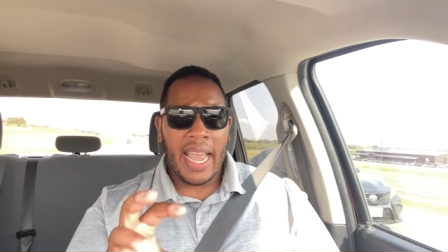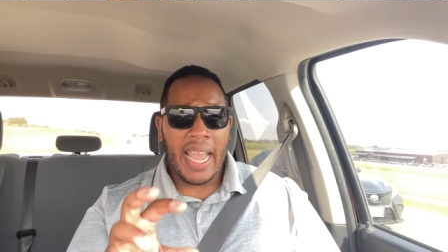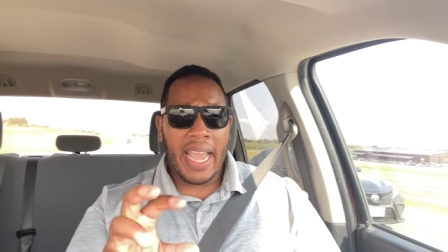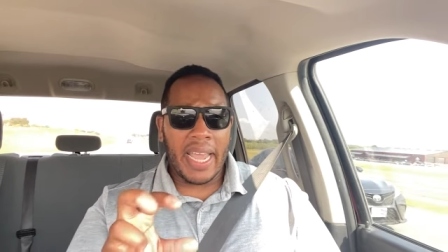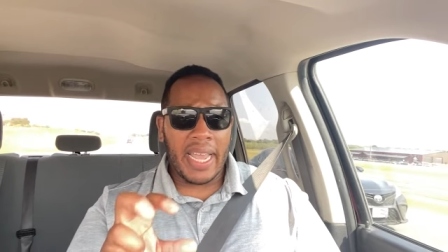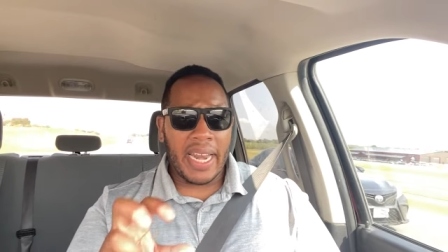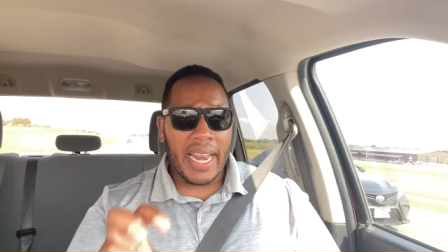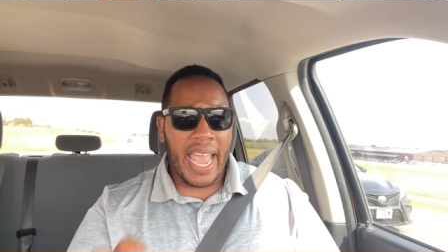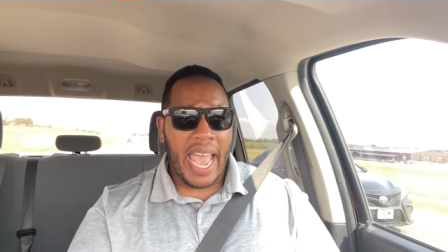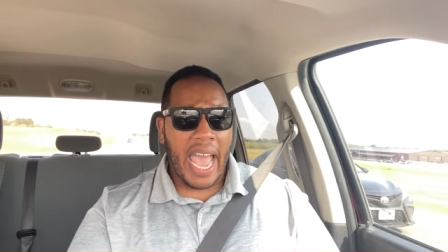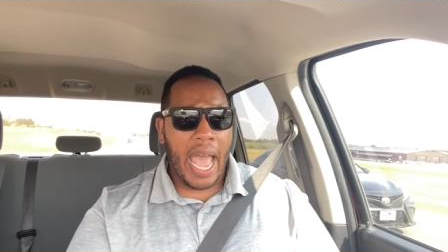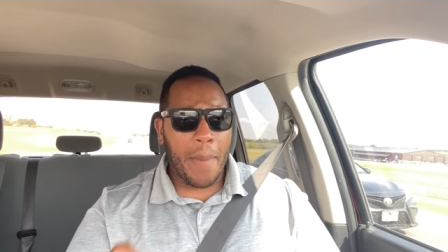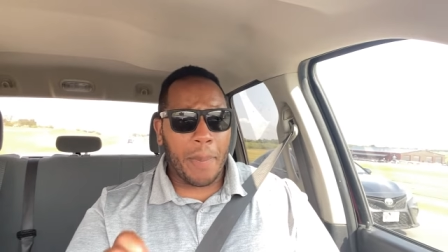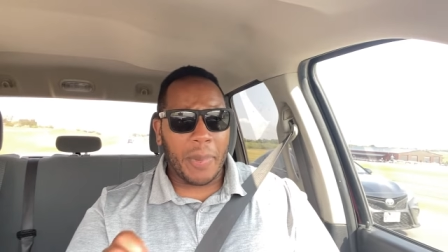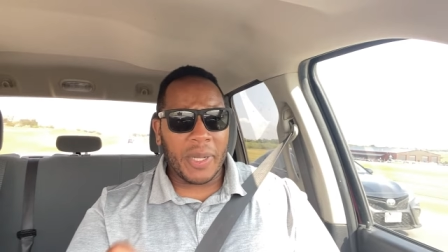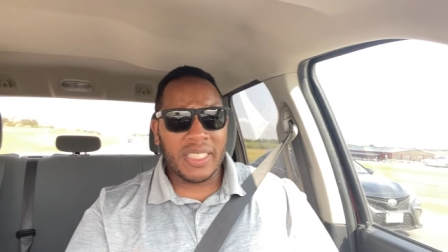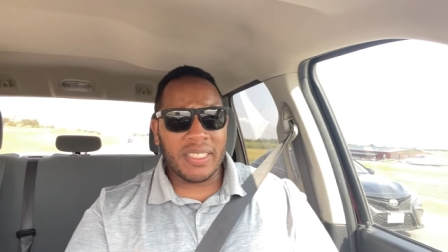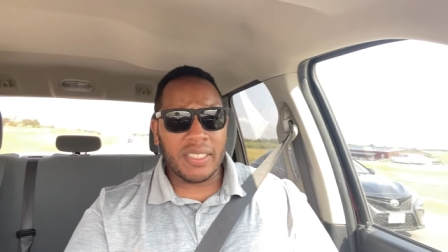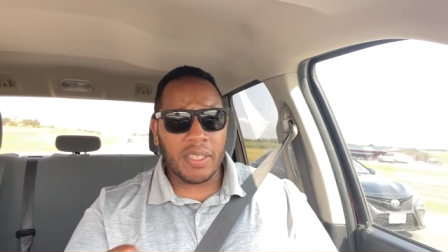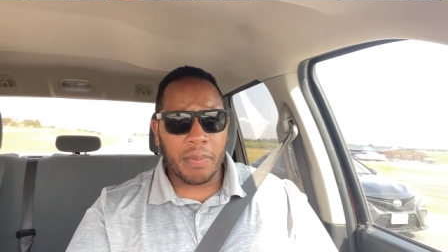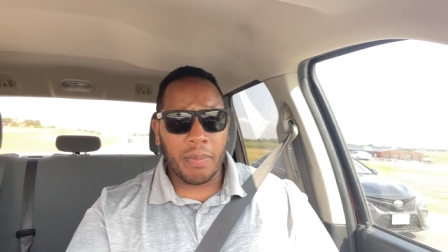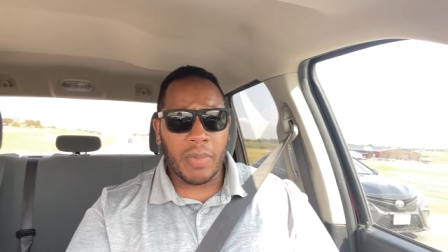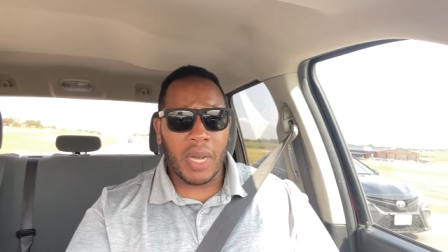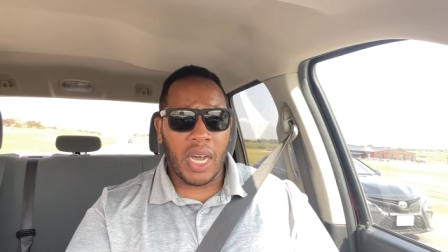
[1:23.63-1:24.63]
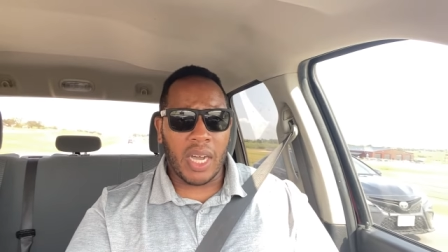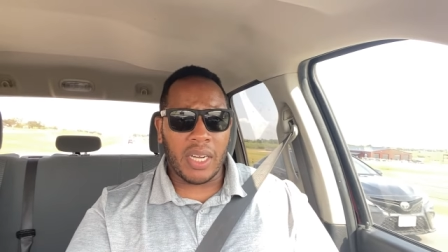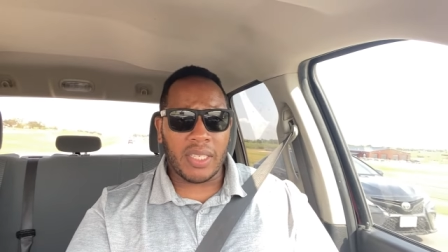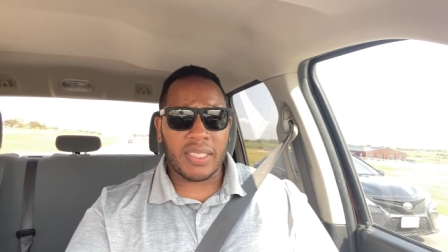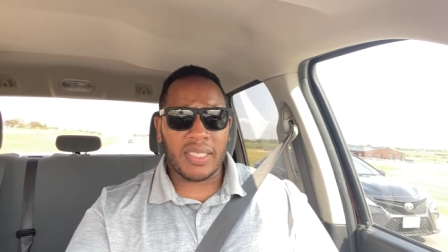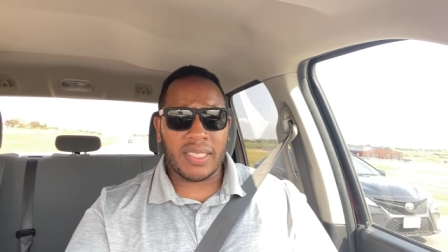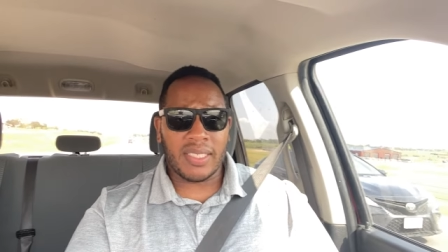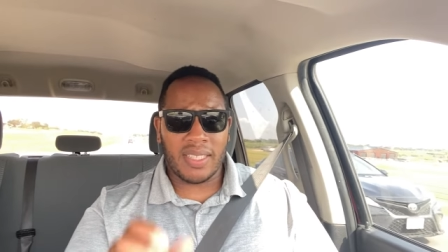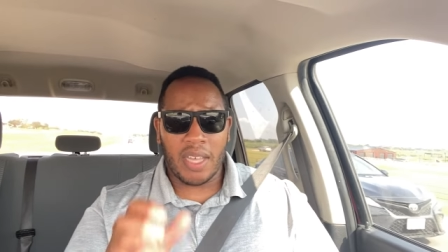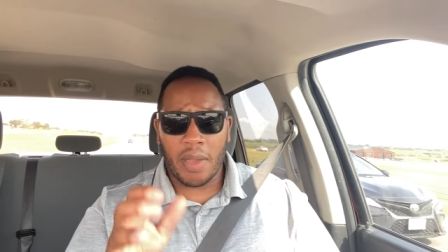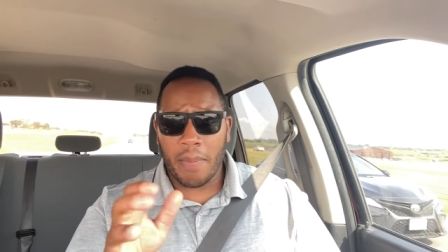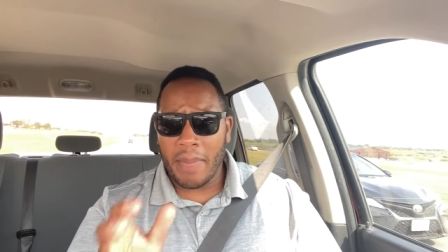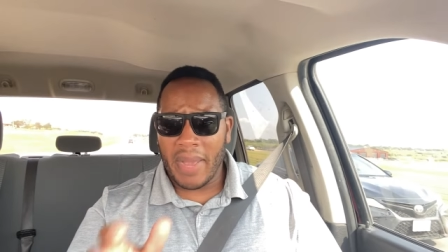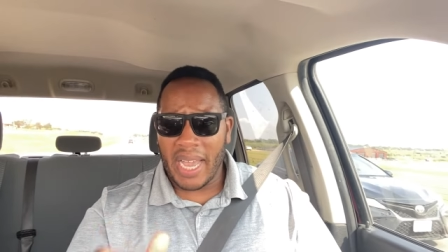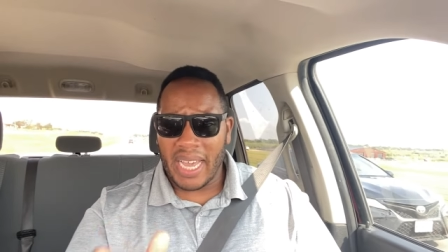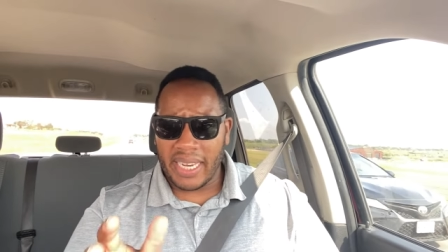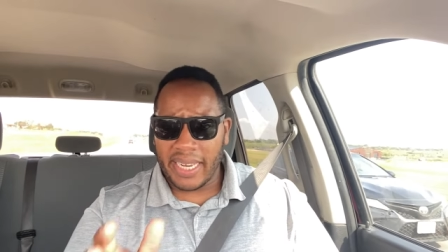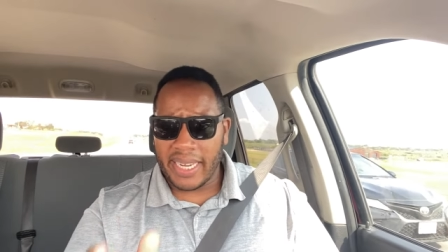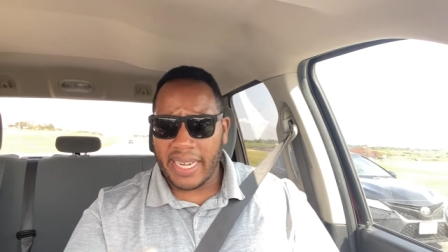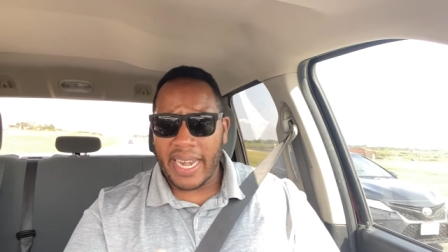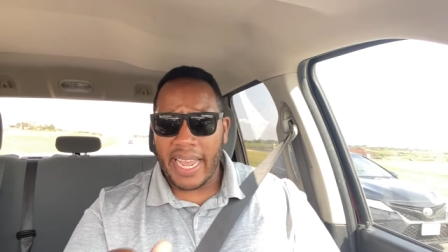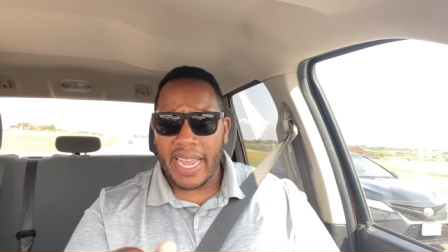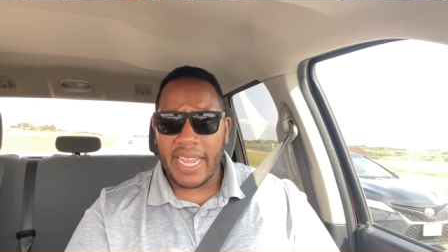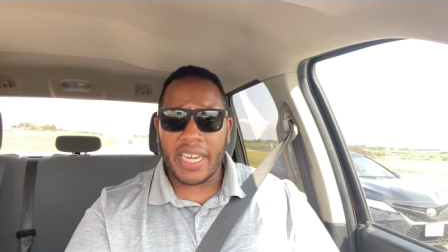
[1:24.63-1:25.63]
it happens amongst the
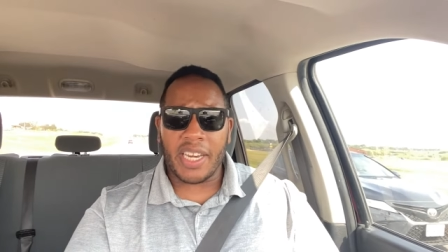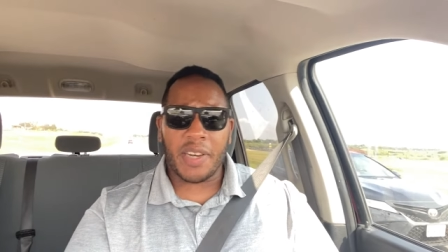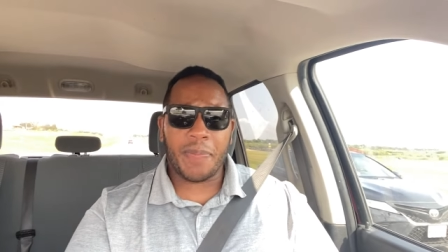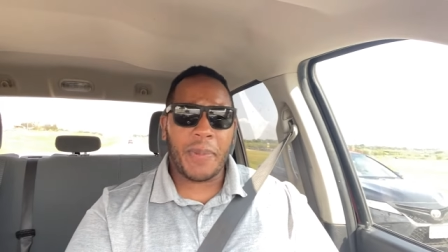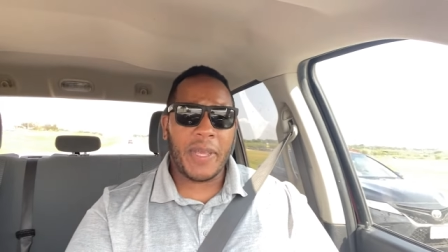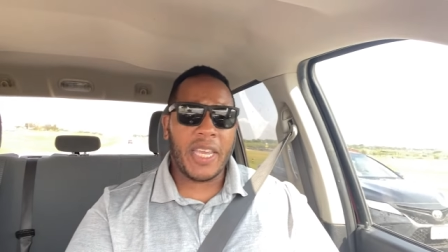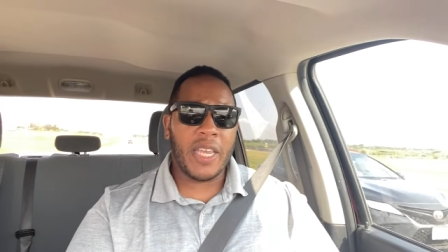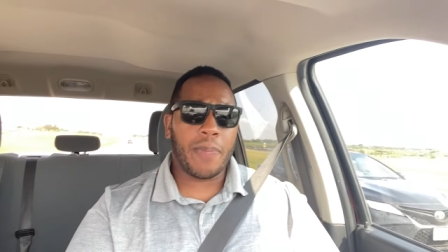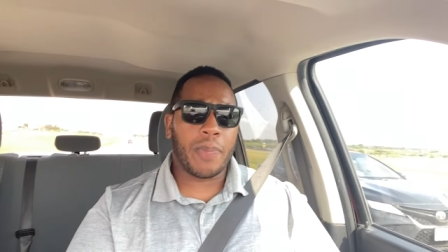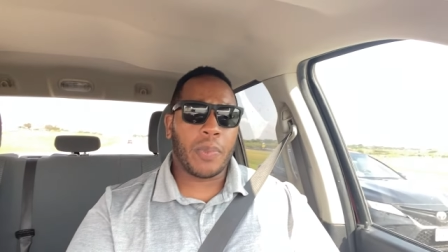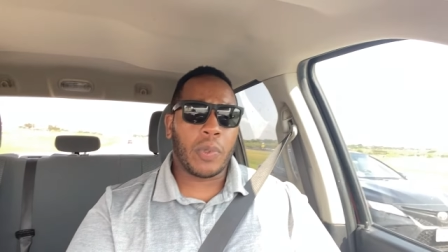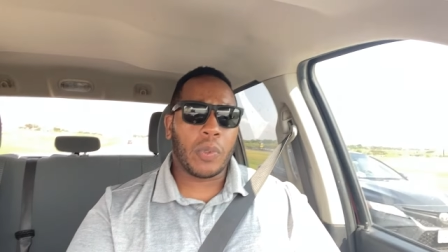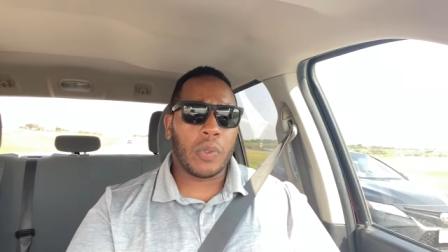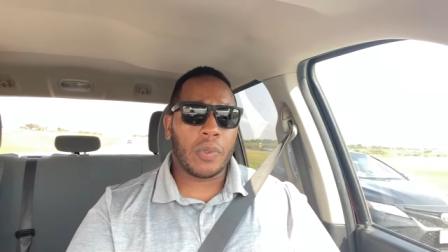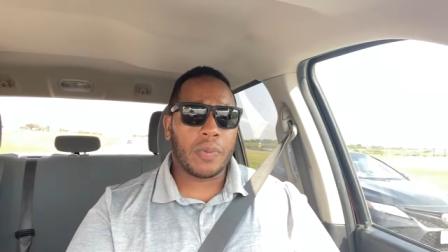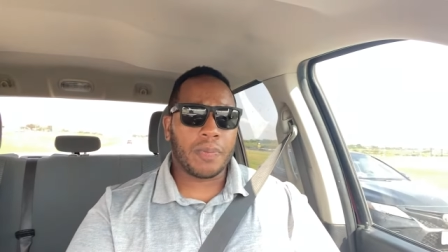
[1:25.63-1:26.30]
melanated people.